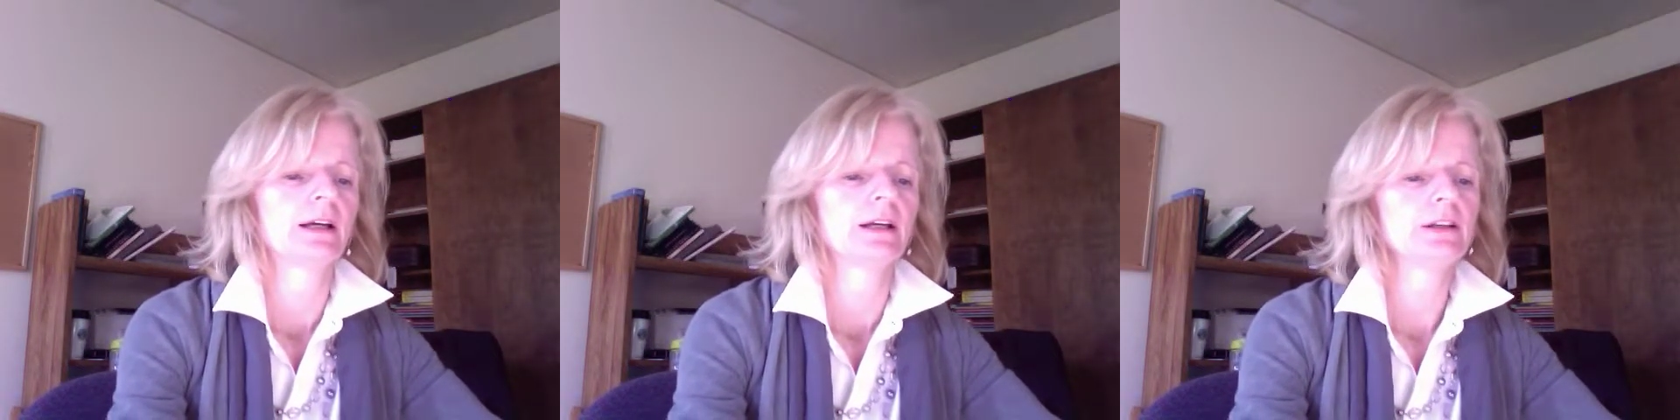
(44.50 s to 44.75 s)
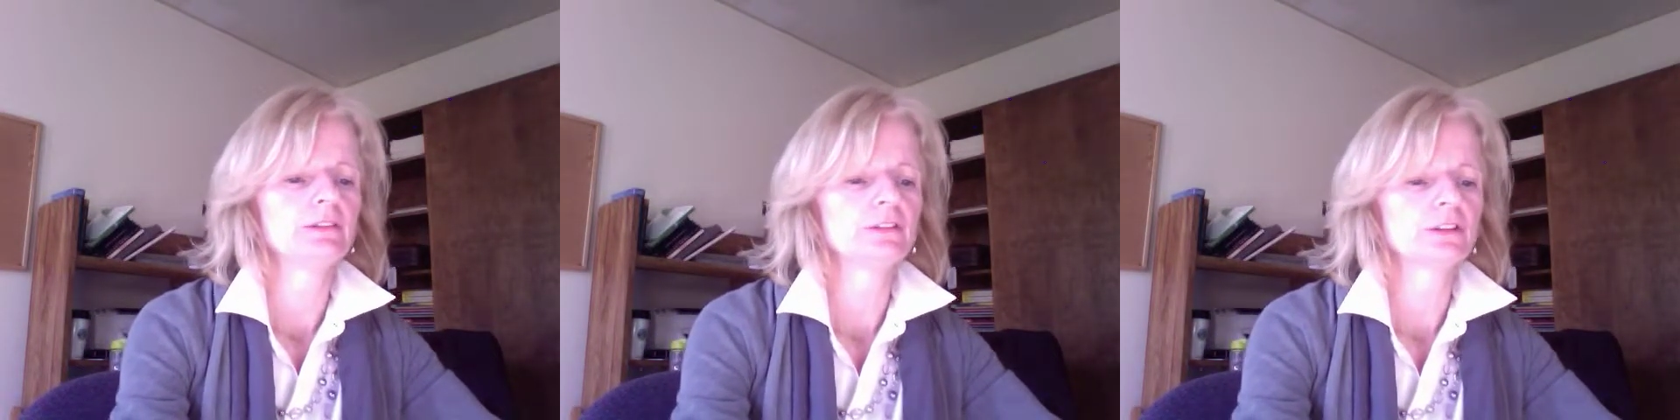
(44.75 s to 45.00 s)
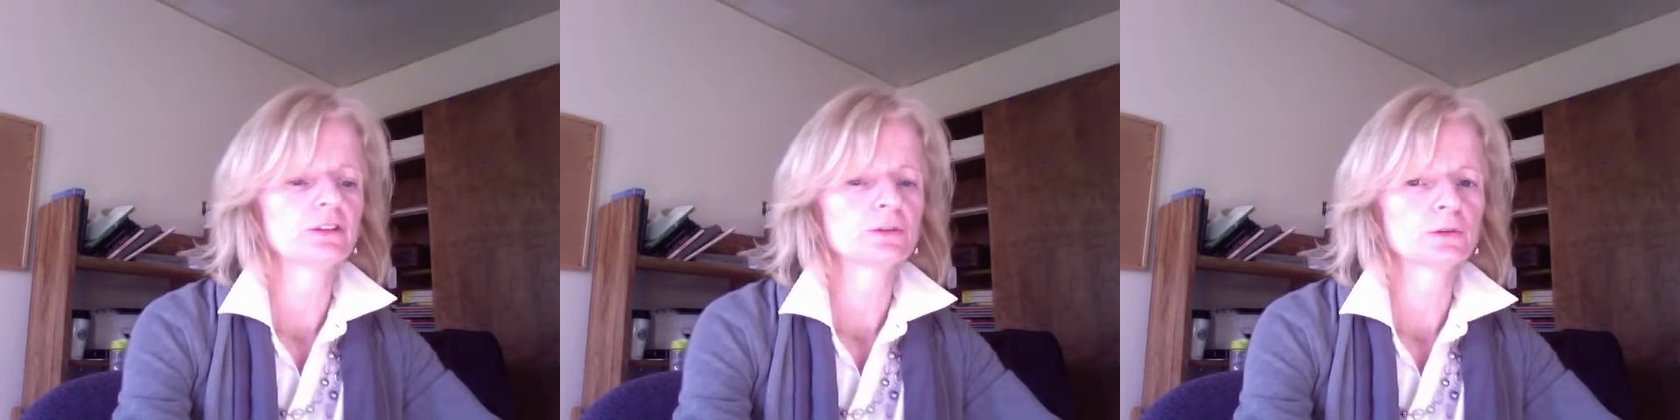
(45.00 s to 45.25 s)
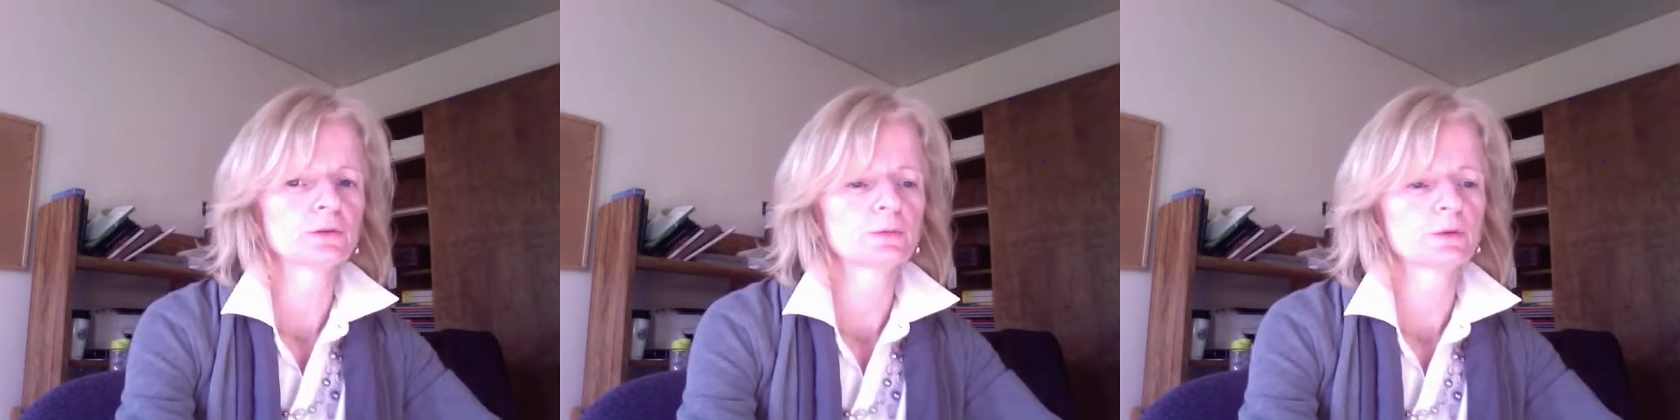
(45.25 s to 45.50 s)

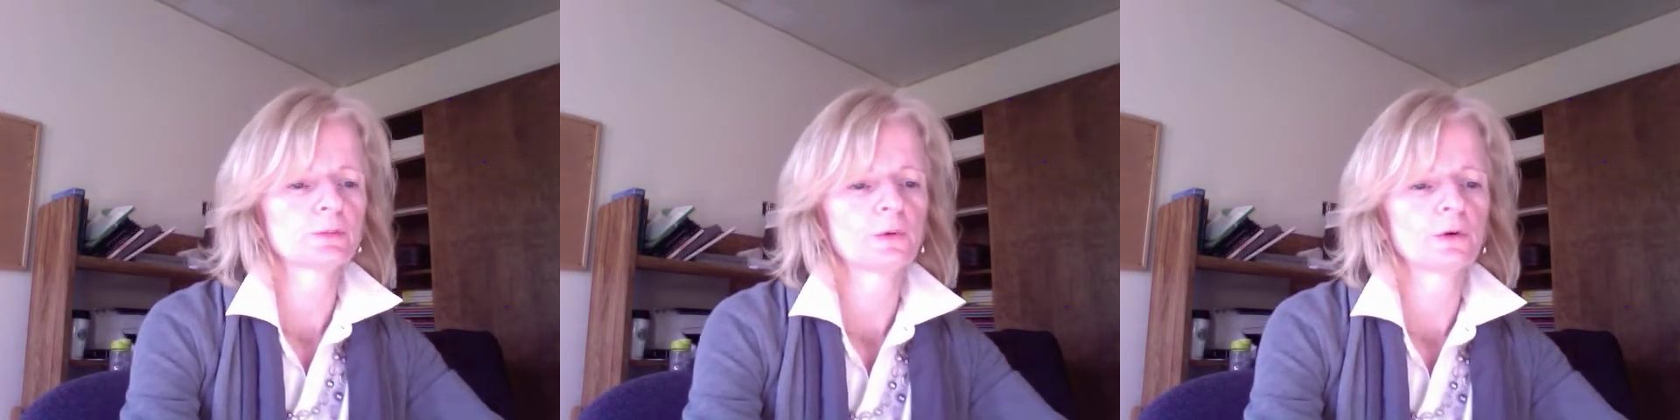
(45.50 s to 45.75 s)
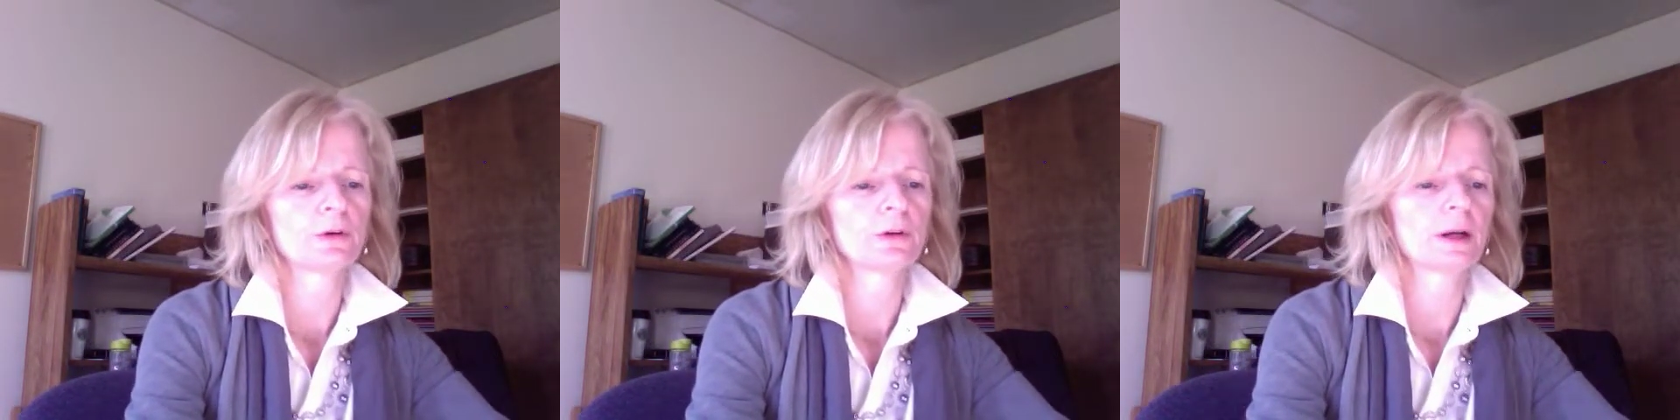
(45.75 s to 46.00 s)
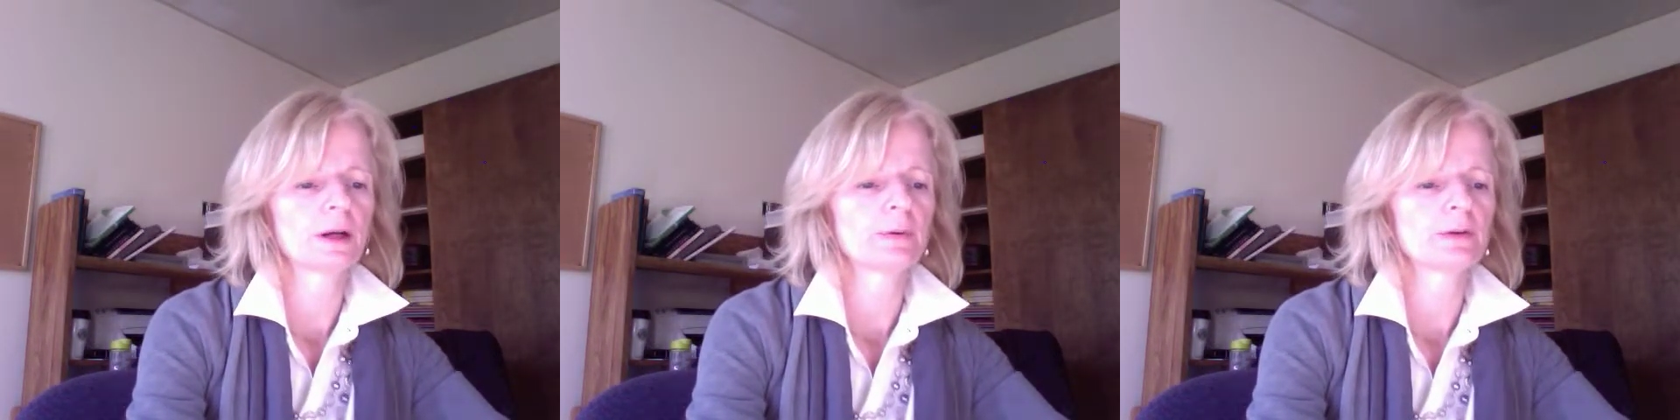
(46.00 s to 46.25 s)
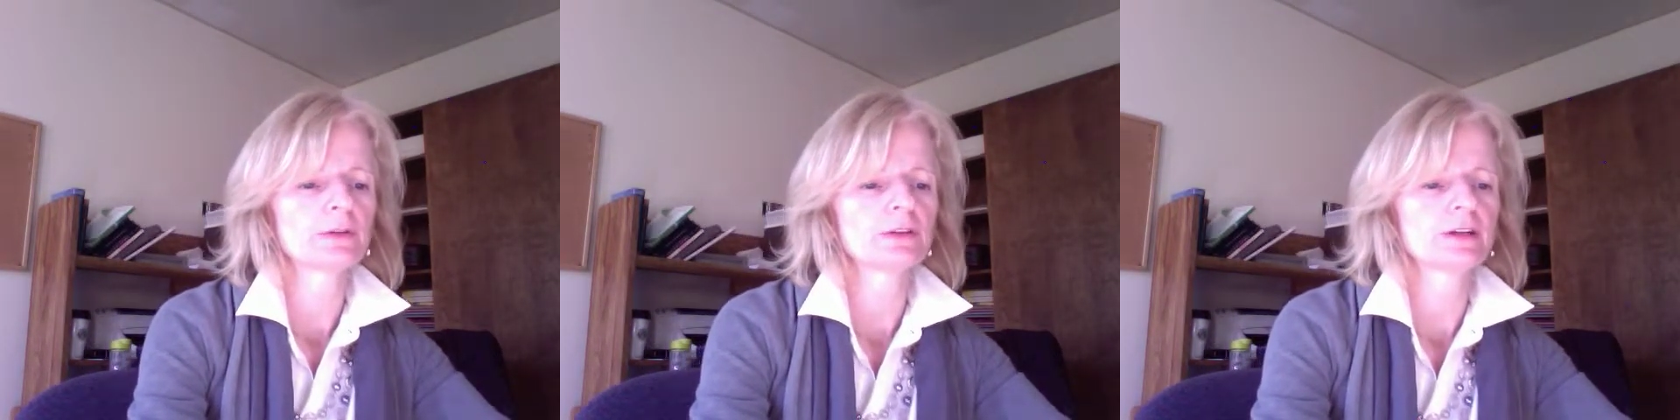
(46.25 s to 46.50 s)
individuals with borderline
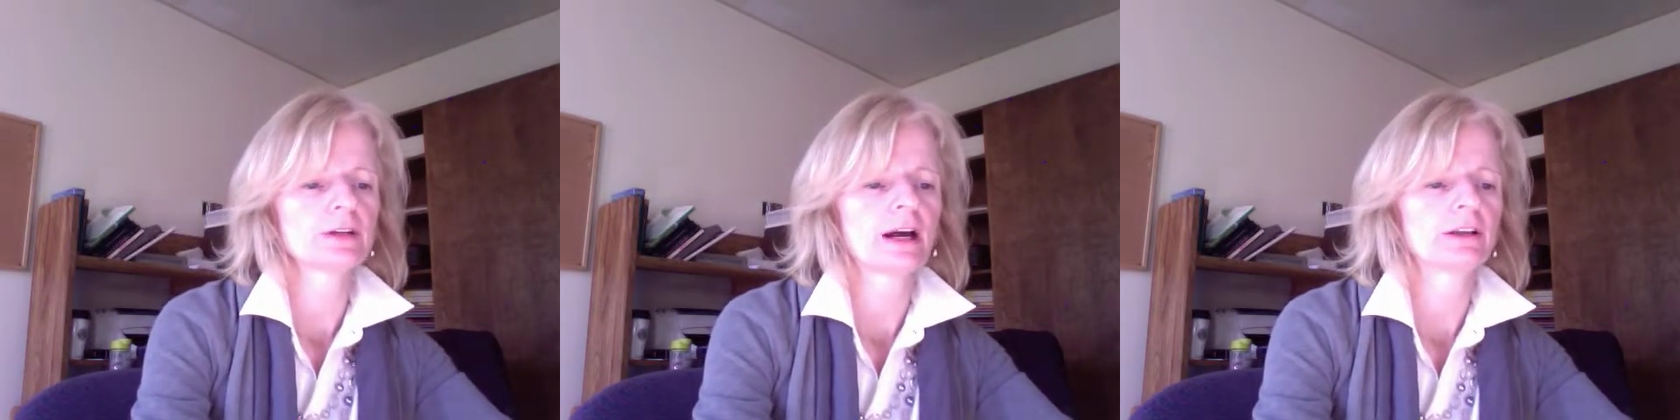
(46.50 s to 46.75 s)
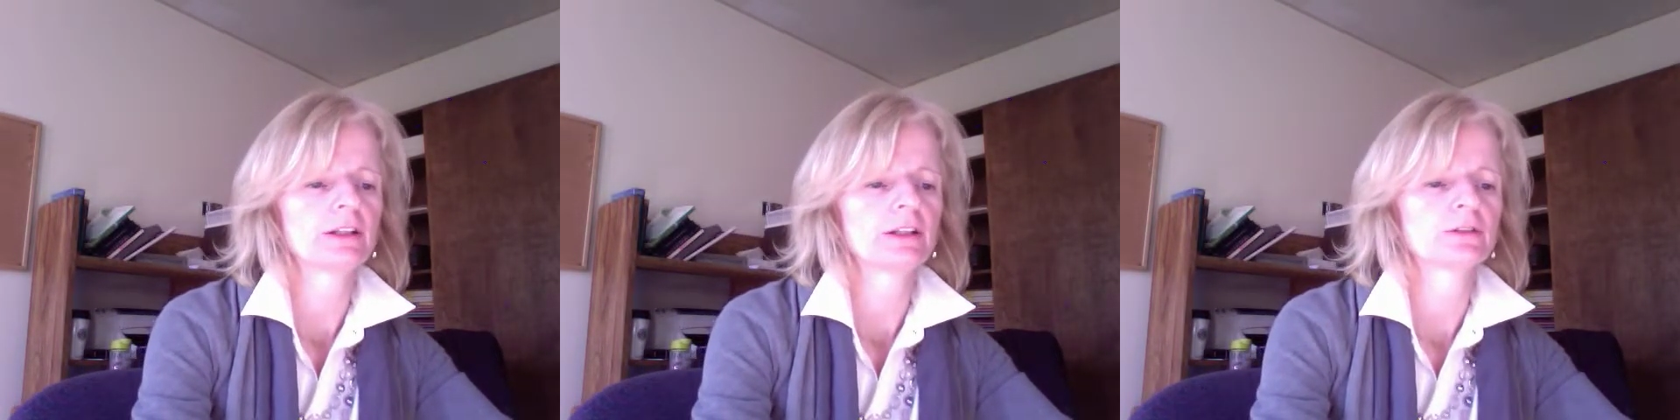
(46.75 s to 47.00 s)
personality